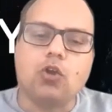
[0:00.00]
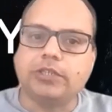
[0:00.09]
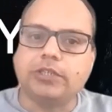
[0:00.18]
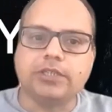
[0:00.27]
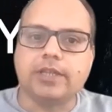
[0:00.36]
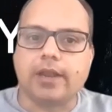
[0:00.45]
how do
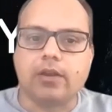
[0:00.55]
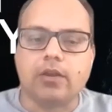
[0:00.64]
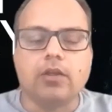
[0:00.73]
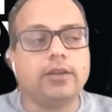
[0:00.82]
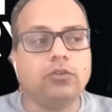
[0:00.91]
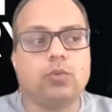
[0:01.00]
we change that?
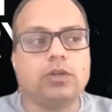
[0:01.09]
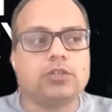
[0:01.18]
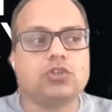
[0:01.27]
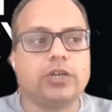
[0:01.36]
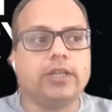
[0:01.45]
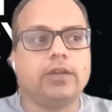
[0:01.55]
That is one
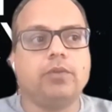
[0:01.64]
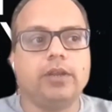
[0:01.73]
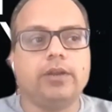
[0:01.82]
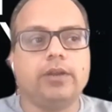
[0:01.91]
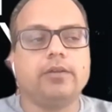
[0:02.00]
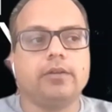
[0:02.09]
constraint that
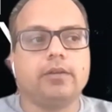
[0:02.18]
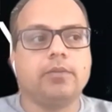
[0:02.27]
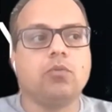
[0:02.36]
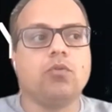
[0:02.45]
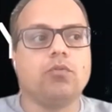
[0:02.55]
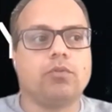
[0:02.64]
we
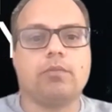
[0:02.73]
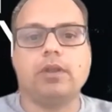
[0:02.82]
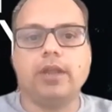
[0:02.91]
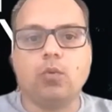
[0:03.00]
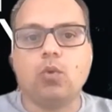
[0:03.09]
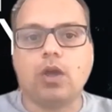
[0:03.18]
removed from
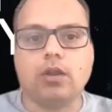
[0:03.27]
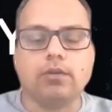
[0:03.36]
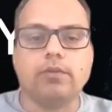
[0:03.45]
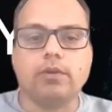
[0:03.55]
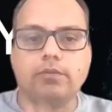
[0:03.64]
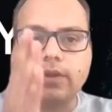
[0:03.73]
the day one
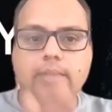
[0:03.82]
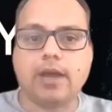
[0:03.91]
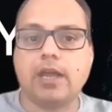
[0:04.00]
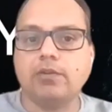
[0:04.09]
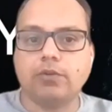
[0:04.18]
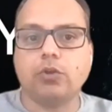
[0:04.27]
when we're
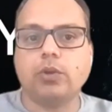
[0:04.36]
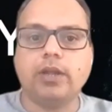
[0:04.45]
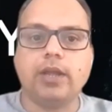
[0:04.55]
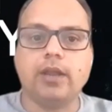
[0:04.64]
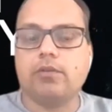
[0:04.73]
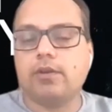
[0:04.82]
hiring for
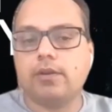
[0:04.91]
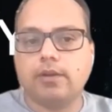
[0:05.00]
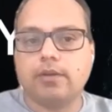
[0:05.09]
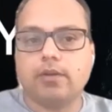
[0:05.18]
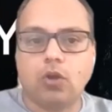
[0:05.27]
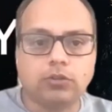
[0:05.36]
Turing, and
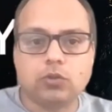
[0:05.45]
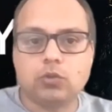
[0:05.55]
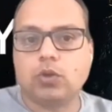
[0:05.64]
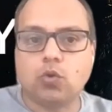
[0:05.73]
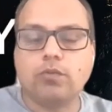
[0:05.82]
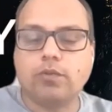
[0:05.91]
also
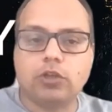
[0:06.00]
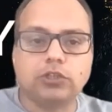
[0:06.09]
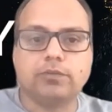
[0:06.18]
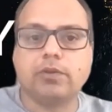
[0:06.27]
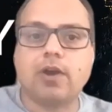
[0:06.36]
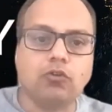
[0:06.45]
to our core
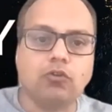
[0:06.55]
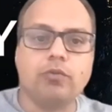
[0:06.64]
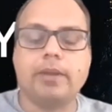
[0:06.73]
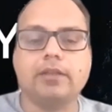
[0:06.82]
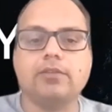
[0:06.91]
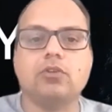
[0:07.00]
philosophy of how do
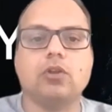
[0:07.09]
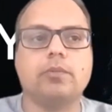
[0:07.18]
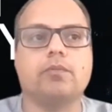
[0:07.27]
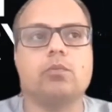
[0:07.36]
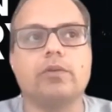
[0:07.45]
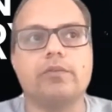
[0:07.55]
we make this
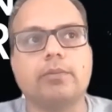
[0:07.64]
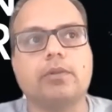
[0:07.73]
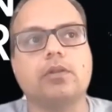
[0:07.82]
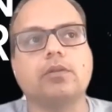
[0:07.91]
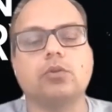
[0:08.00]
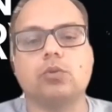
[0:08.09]
developer pool
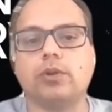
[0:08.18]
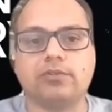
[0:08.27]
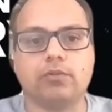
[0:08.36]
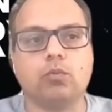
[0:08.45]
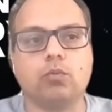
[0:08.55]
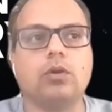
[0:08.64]
available to the
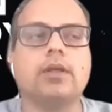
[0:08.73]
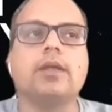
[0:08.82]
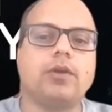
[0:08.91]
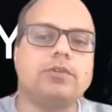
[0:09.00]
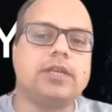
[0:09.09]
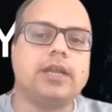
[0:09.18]
rest of the world.
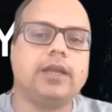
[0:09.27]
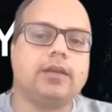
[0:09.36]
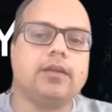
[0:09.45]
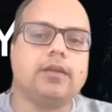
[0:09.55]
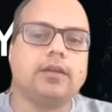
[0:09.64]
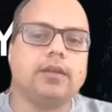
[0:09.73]
So I would say like